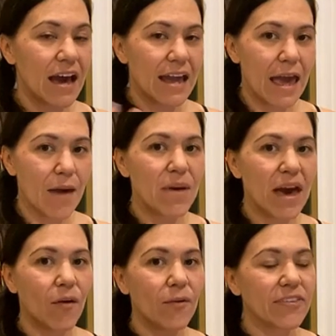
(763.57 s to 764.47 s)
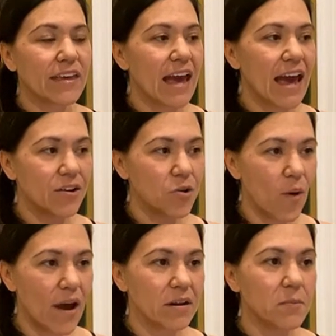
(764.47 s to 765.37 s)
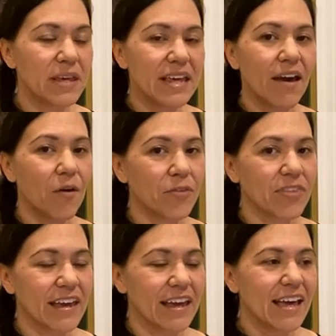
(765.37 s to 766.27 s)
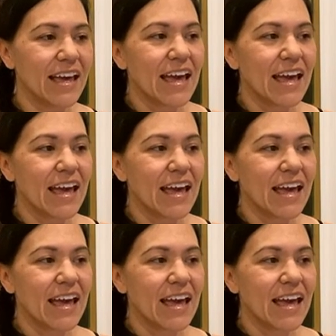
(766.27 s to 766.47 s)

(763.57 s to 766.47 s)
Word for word: I am healthy. I know how to be healthy.